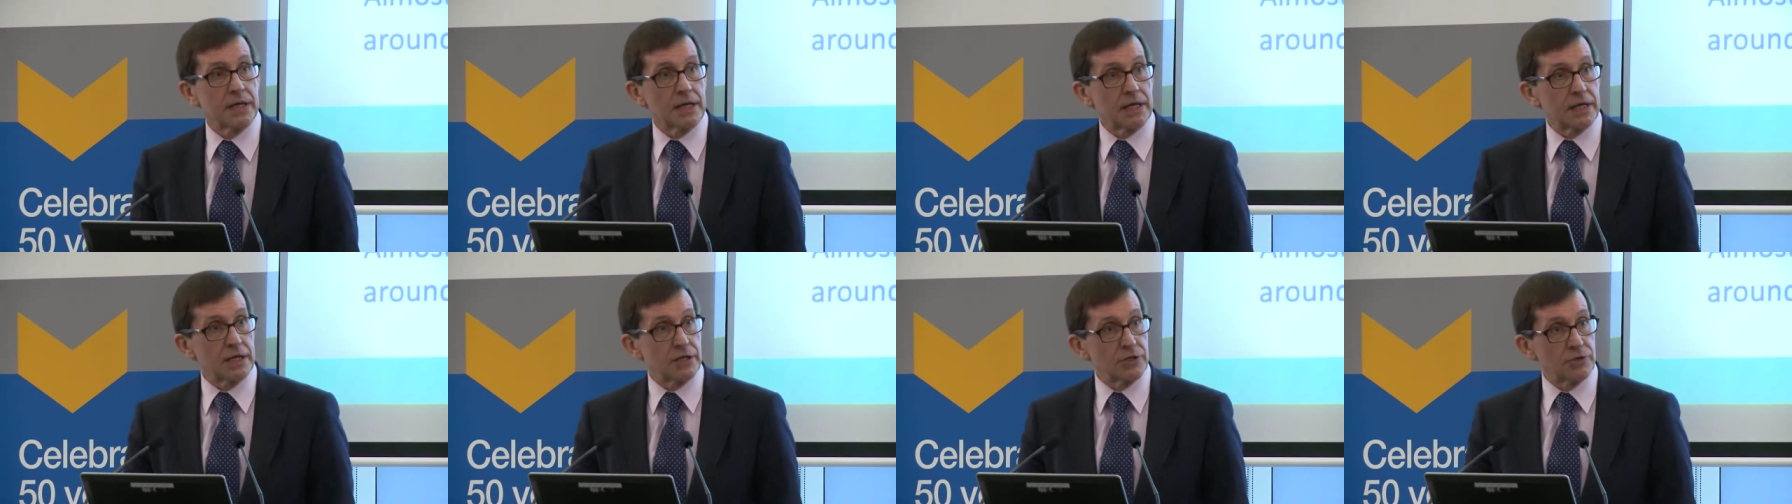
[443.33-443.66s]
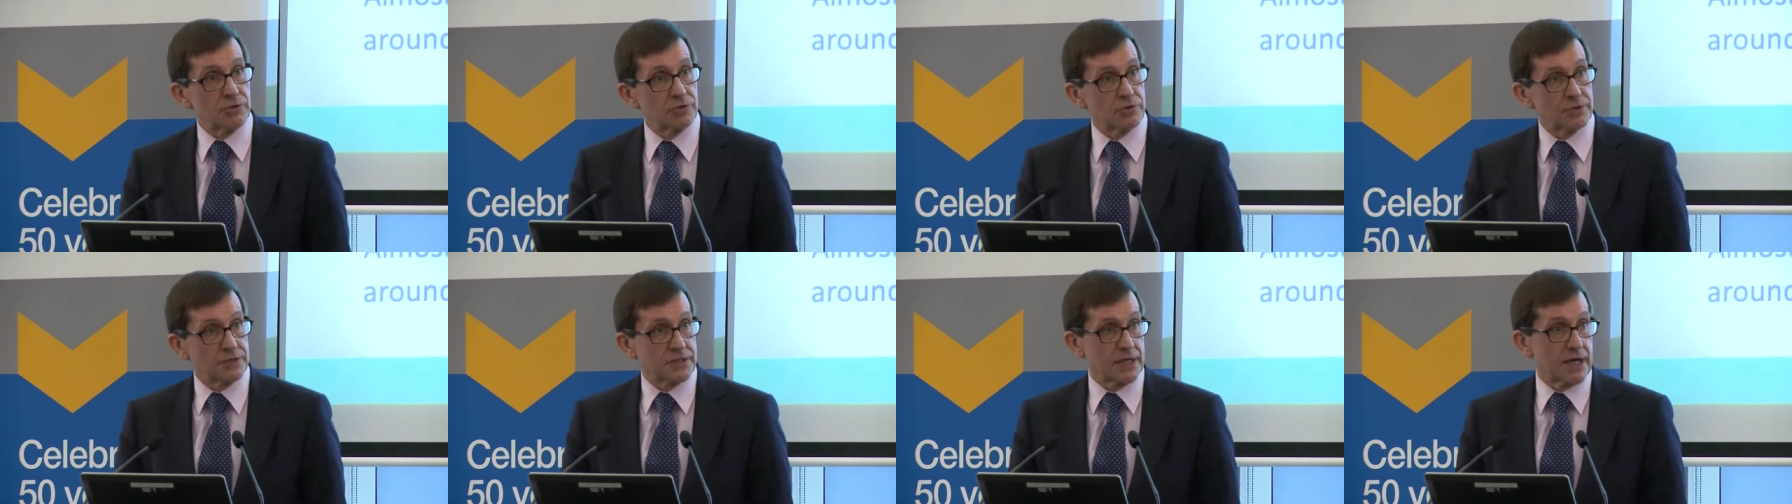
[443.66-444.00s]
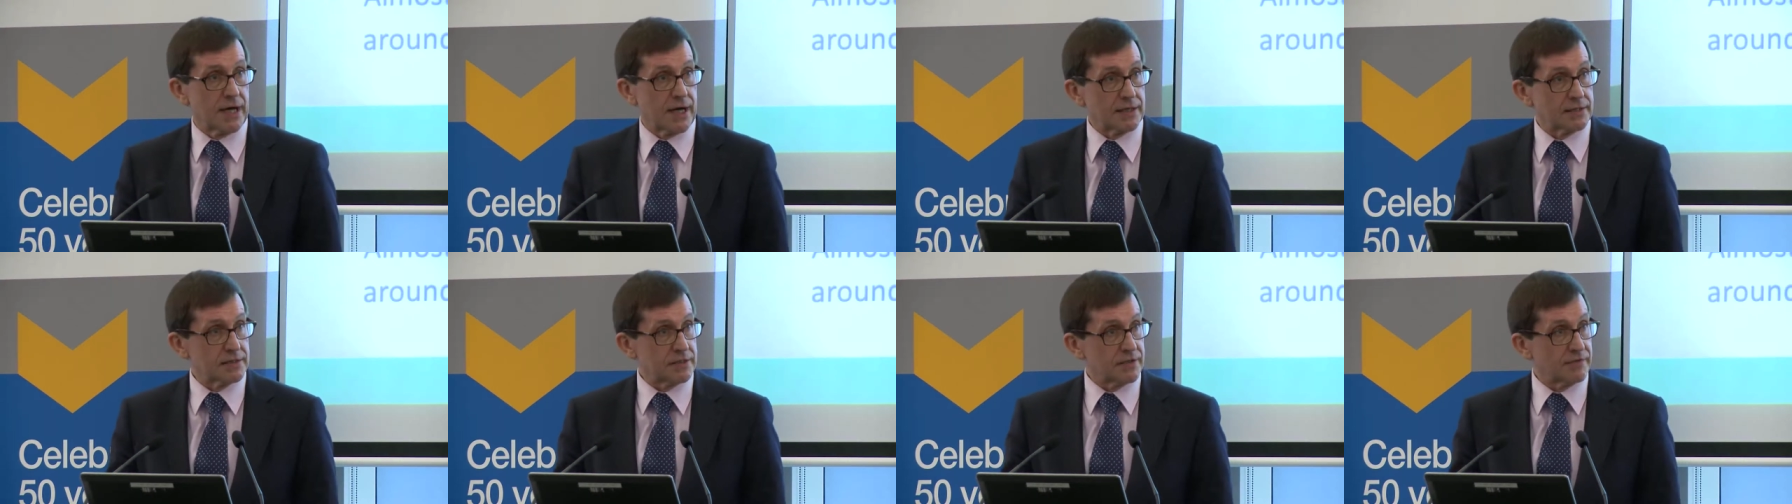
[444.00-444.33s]
in your
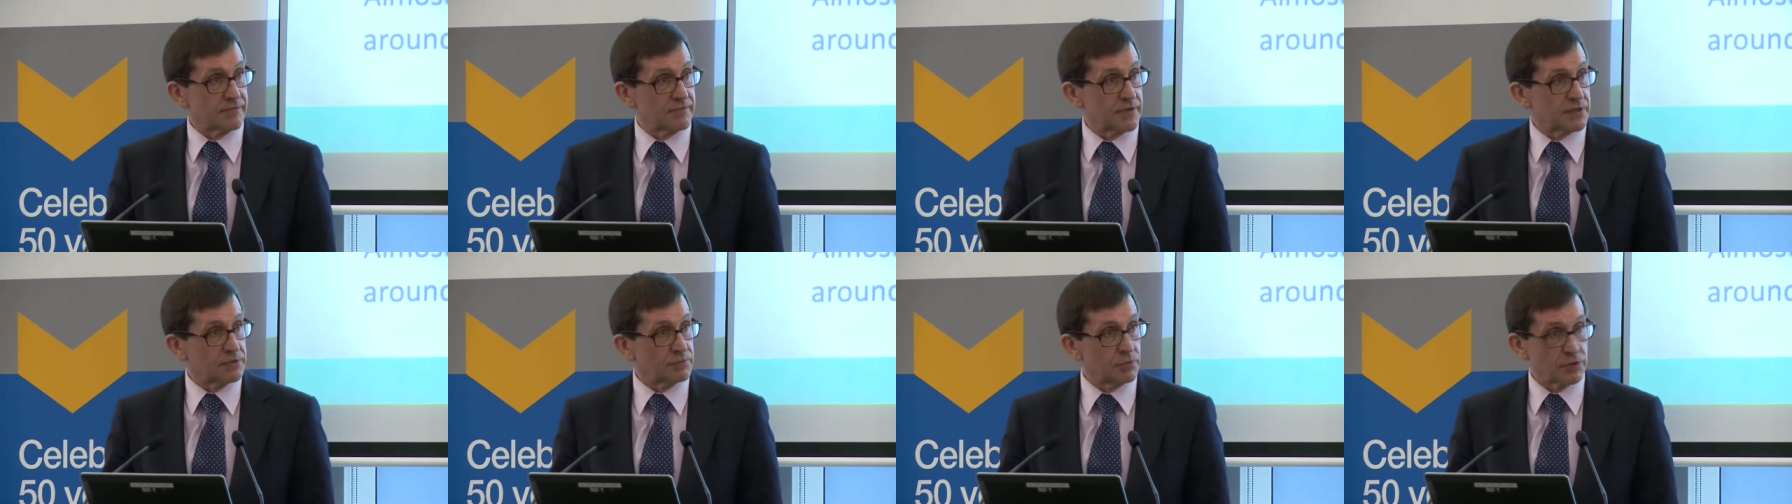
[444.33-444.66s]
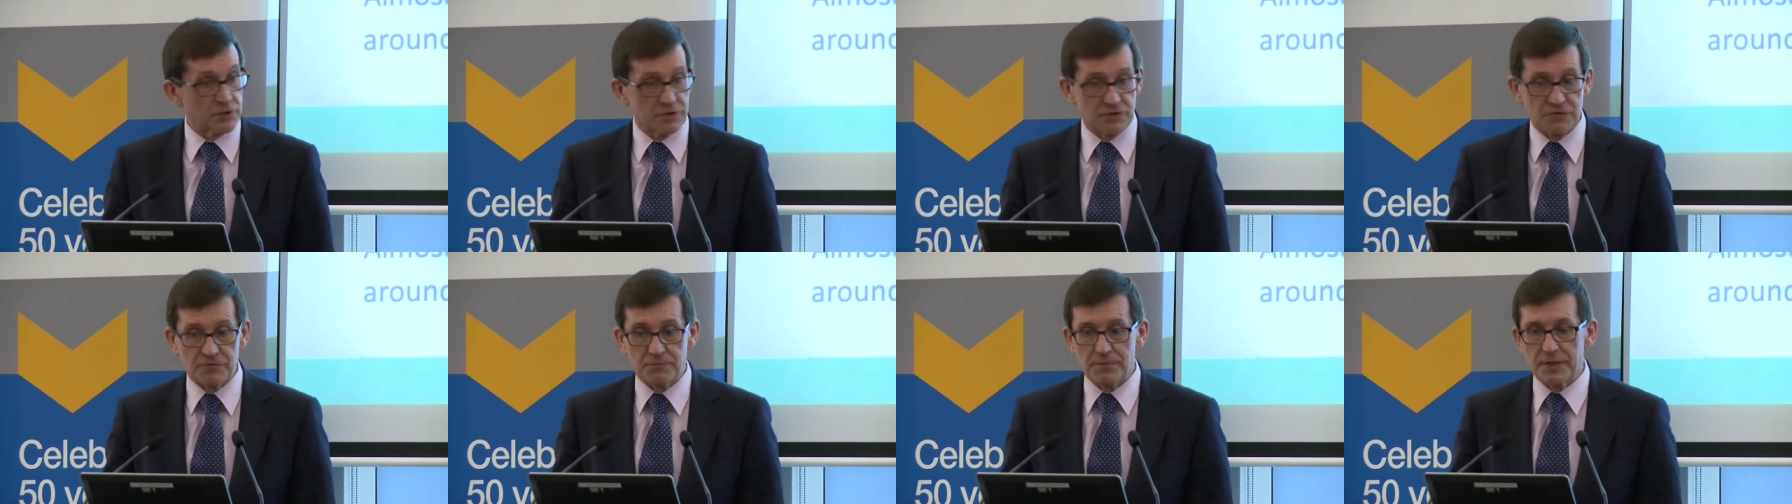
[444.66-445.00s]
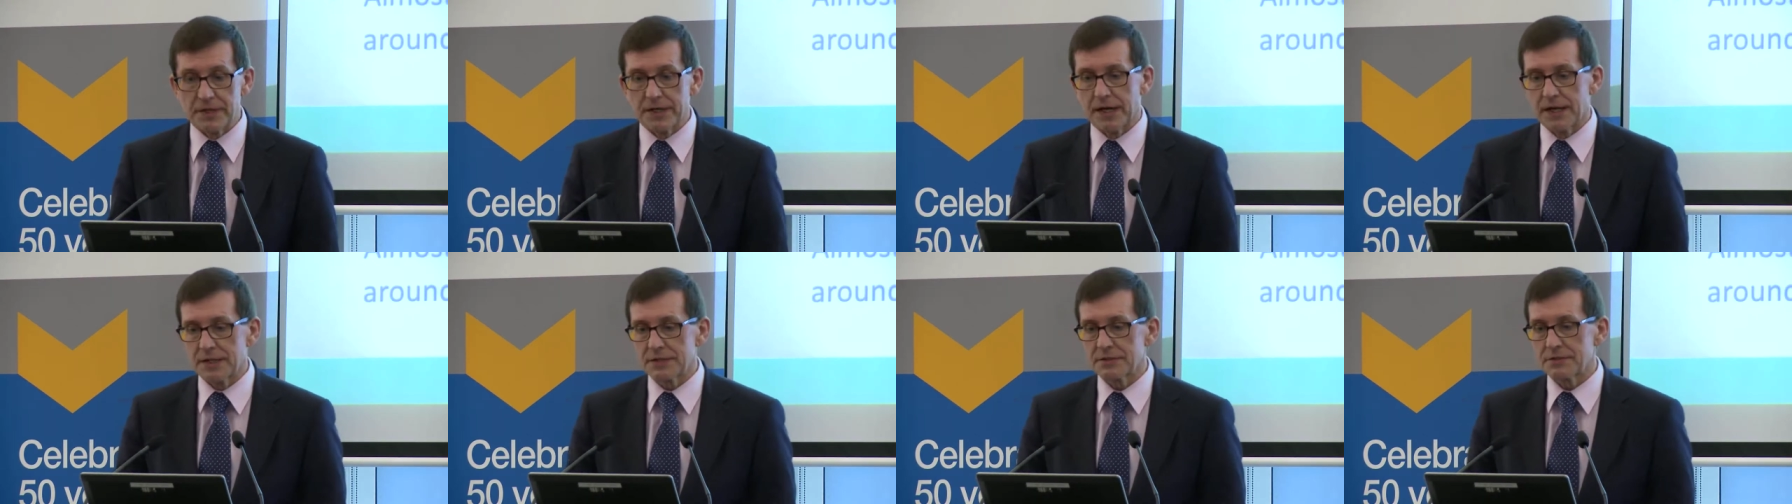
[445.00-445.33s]
task if that's what you've
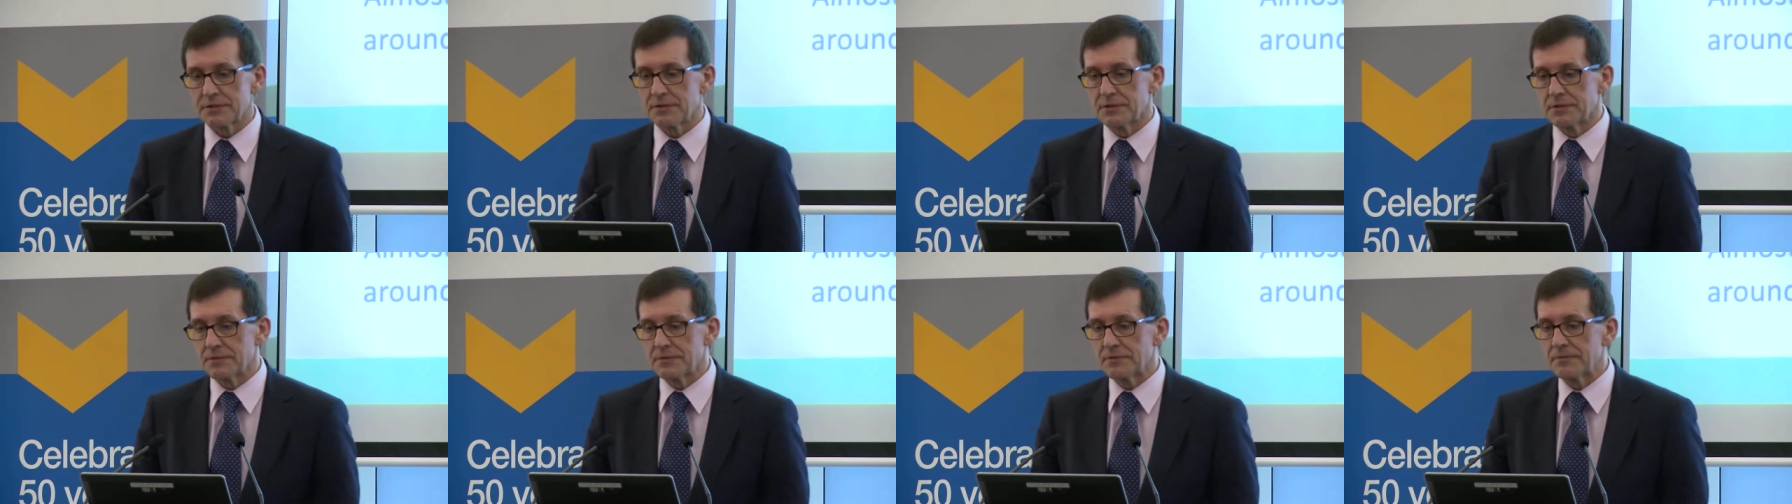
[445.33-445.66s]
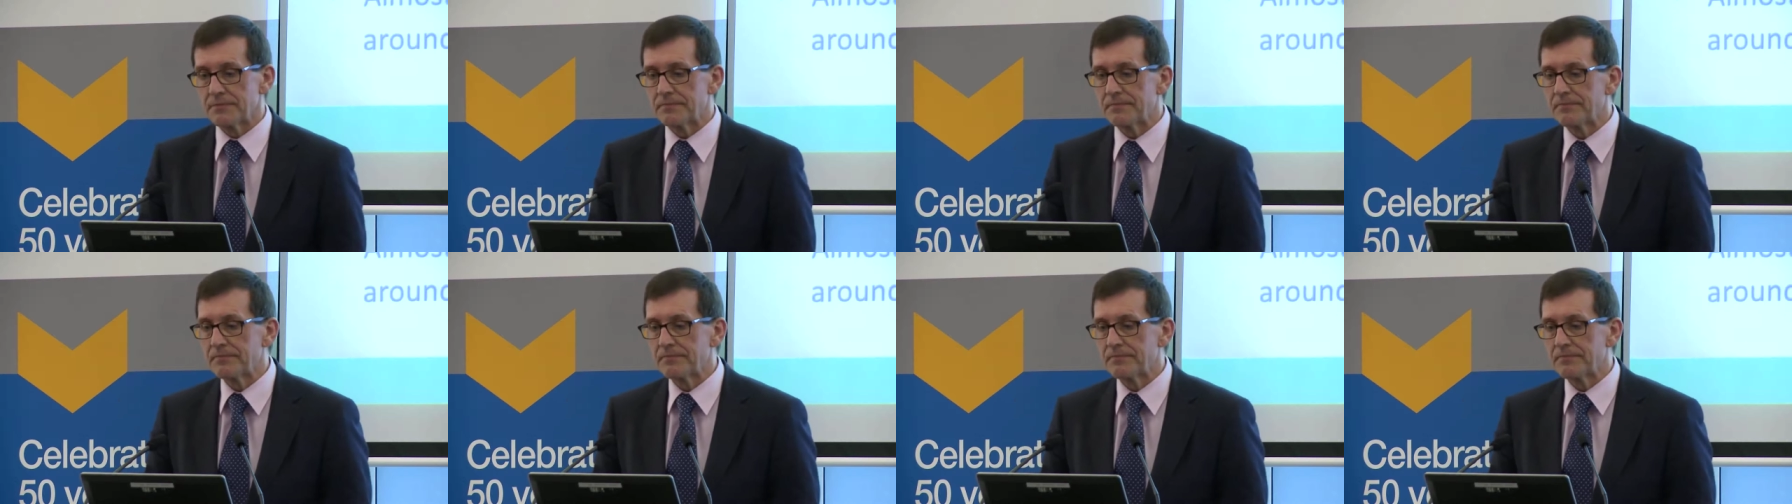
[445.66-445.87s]
been asked to do.